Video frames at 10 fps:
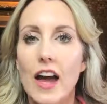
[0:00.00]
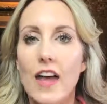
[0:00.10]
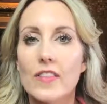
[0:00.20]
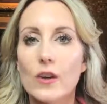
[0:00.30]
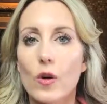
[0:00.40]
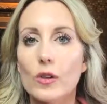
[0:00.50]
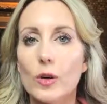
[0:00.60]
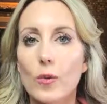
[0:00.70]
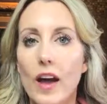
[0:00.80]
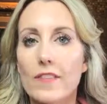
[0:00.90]
And the
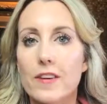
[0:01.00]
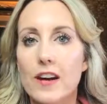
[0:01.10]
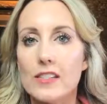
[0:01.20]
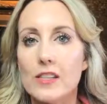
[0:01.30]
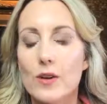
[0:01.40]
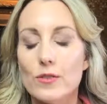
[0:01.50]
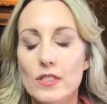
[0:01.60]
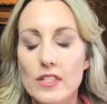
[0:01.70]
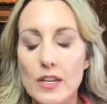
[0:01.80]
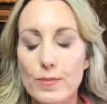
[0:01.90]
only way for us to go
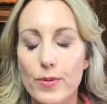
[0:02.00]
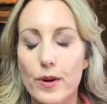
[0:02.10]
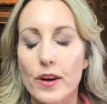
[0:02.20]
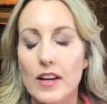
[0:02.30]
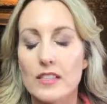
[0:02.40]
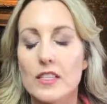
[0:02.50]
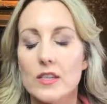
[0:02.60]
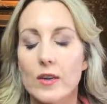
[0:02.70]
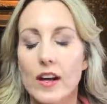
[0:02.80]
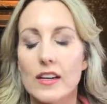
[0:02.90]
deeper
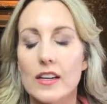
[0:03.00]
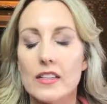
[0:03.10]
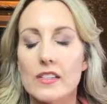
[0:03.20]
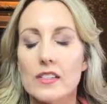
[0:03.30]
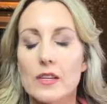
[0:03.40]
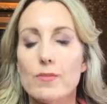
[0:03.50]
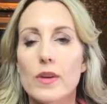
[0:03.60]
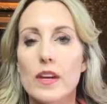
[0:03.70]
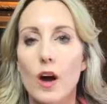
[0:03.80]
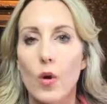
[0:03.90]
into it is to
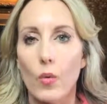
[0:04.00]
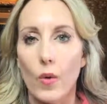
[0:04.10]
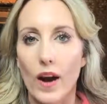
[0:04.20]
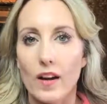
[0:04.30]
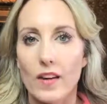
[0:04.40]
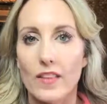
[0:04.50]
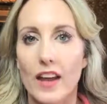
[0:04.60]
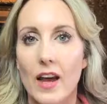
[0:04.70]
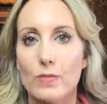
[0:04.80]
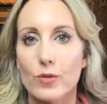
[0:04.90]
be aware of
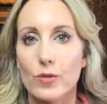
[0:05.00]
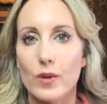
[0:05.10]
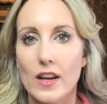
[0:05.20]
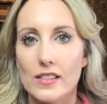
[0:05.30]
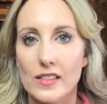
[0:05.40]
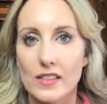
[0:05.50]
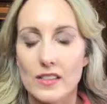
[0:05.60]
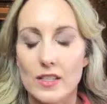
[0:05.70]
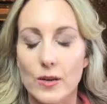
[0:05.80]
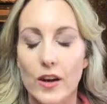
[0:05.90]
it and present
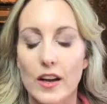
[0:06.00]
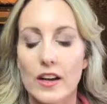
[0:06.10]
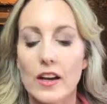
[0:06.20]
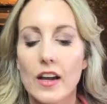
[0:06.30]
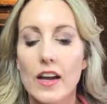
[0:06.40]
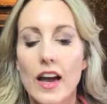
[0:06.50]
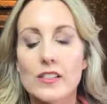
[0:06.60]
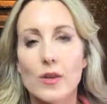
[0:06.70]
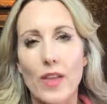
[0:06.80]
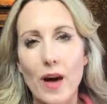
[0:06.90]
to it.
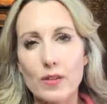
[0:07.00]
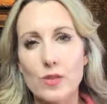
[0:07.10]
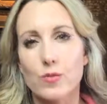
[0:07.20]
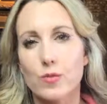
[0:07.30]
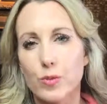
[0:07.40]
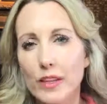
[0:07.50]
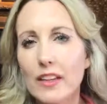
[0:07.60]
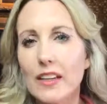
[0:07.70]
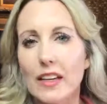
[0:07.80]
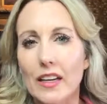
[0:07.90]
And so that was
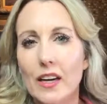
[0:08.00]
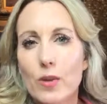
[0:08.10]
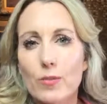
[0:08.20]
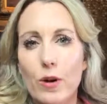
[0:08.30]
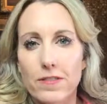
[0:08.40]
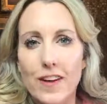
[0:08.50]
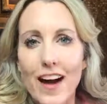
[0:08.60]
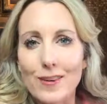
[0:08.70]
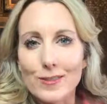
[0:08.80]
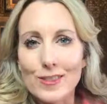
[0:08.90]
really
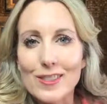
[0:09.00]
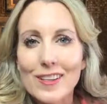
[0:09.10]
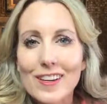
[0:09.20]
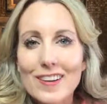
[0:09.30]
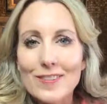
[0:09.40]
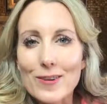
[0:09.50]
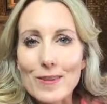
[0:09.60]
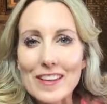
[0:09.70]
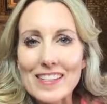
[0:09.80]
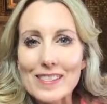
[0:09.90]
profound for
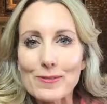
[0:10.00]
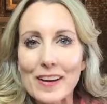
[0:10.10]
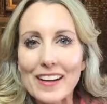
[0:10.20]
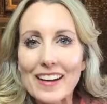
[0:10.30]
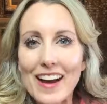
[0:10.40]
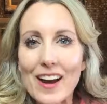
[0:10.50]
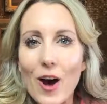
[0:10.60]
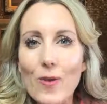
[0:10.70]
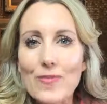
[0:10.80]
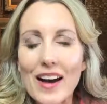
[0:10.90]
me this week. And I
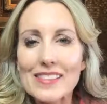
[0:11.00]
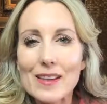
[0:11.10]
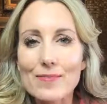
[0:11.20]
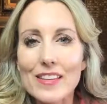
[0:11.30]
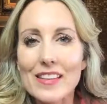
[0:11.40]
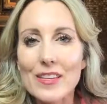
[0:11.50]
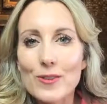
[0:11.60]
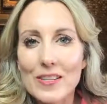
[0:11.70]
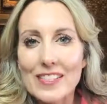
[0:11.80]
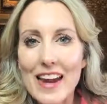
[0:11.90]
hope that's something that
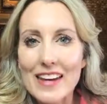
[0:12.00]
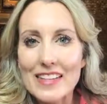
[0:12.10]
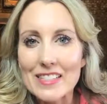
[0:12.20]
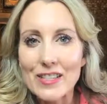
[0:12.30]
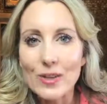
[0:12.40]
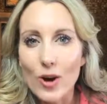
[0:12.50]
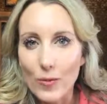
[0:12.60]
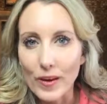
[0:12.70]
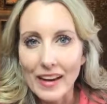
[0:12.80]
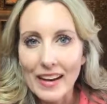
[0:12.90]
you can take into
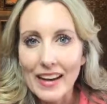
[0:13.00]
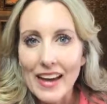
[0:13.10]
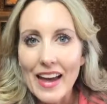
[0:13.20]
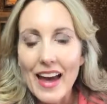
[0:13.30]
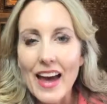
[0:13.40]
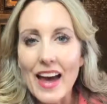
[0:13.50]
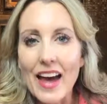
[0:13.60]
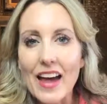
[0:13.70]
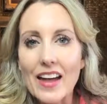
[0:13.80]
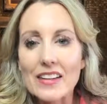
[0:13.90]
your week
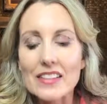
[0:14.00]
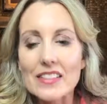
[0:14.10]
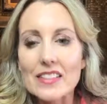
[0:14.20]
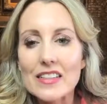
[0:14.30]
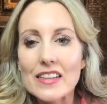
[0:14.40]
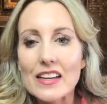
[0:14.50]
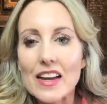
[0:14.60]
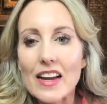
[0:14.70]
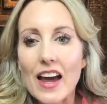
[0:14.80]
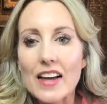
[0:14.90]
and
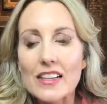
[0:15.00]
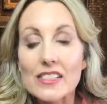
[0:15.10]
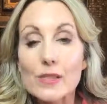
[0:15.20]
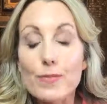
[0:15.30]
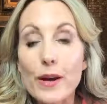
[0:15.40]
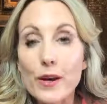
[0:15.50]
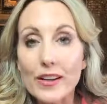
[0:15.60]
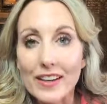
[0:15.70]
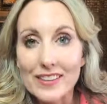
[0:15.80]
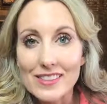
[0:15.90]

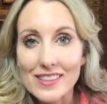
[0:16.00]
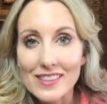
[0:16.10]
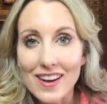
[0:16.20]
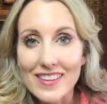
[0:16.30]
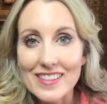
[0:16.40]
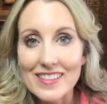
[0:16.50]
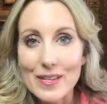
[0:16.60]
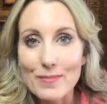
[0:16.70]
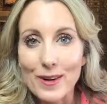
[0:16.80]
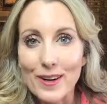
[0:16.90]
experience on a
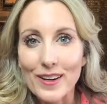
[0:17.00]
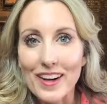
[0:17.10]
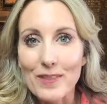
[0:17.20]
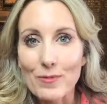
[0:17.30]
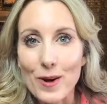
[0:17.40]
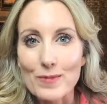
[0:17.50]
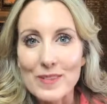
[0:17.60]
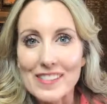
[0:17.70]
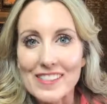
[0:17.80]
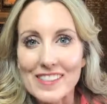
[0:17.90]
deeper and more
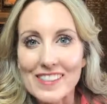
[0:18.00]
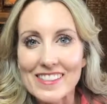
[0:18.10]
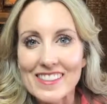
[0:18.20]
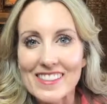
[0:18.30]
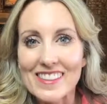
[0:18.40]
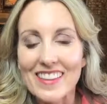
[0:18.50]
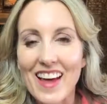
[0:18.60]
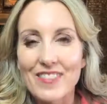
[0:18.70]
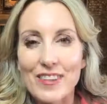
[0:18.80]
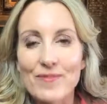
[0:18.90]
mysterious
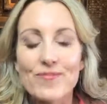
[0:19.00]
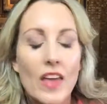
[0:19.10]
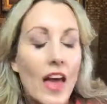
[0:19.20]
level.